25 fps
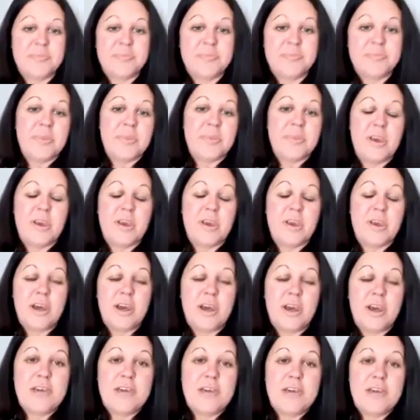if
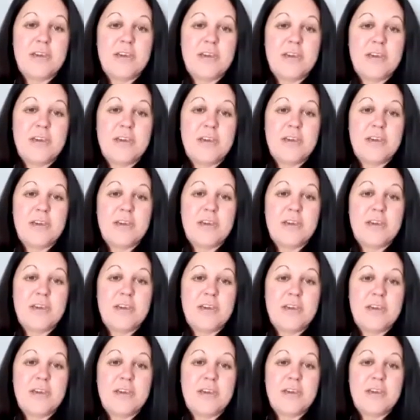I average out
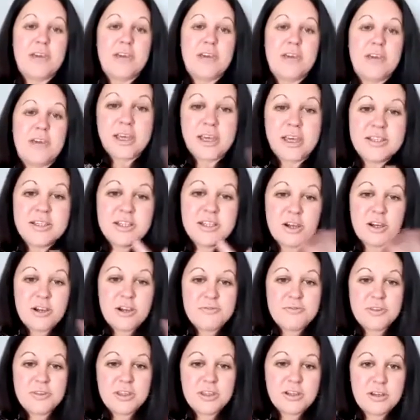my earnings over
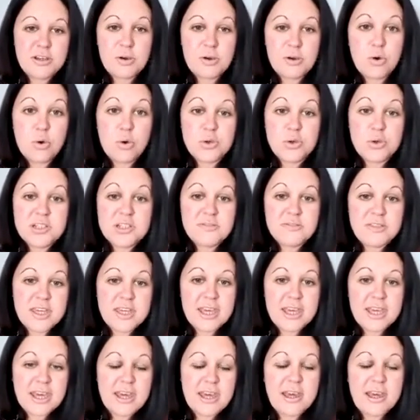the course of the
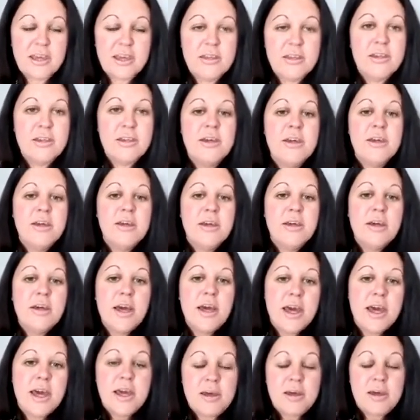year,
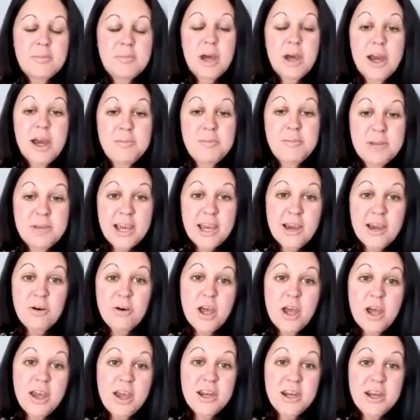I'm
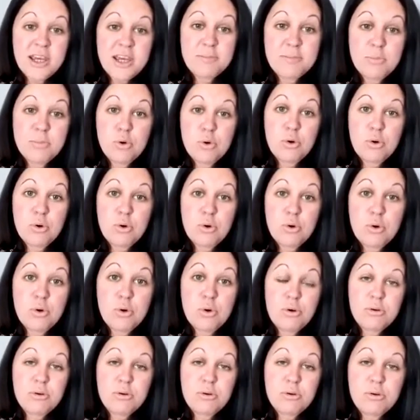now earning
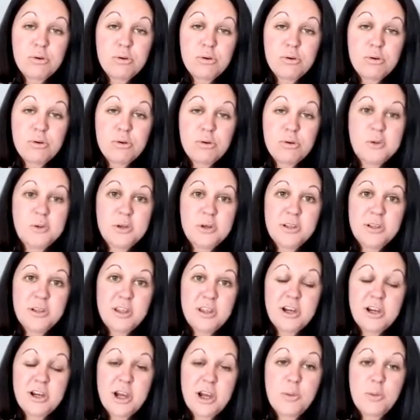more through
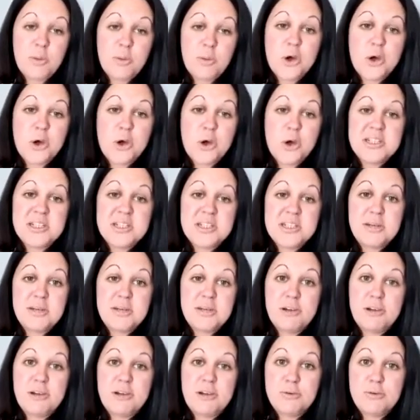Usborne than I was
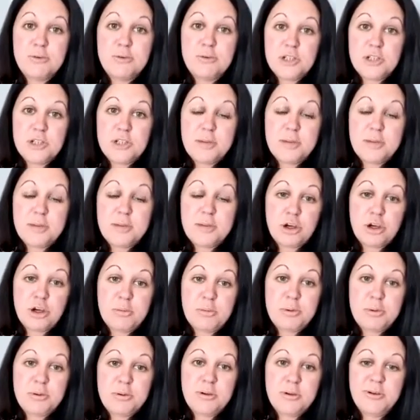in my full-time
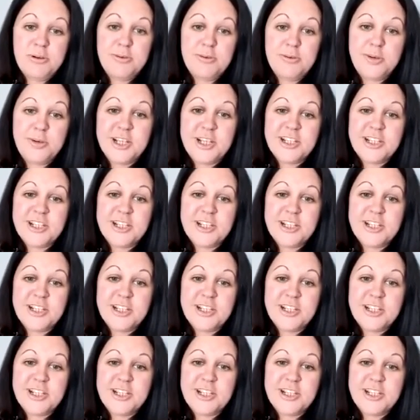job, which is